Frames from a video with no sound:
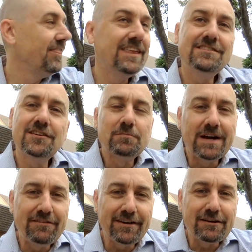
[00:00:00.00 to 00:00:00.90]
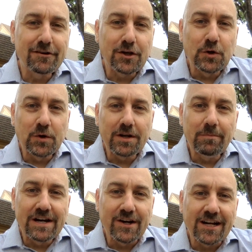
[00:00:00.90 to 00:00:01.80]
this is my favorite door
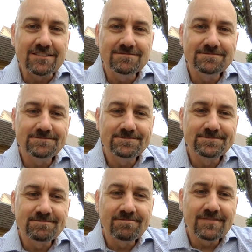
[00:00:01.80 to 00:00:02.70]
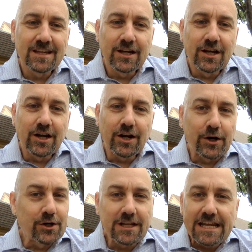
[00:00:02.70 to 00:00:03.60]
at Bering.
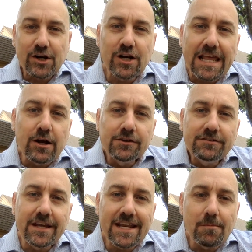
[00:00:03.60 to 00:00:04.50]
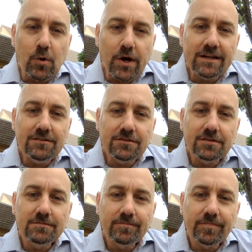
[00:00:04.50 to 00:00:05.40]
Early on Sunday
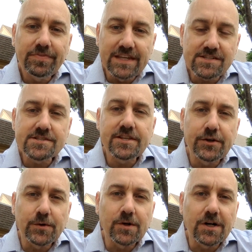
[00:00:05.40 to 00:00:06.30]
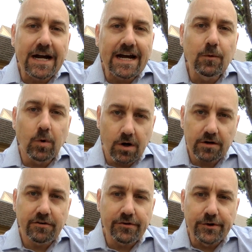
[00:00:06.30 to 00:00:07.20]
mornings, this is the door I
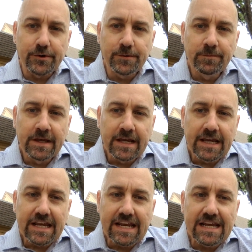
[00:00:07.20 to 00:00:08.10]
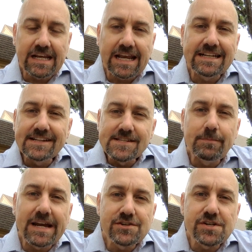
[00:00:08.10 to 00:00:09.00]
walked through in
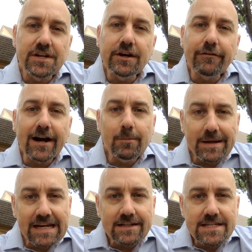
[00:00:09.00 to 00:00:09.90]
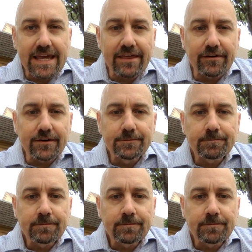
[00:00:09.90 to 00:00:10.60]
anticipation of our being together.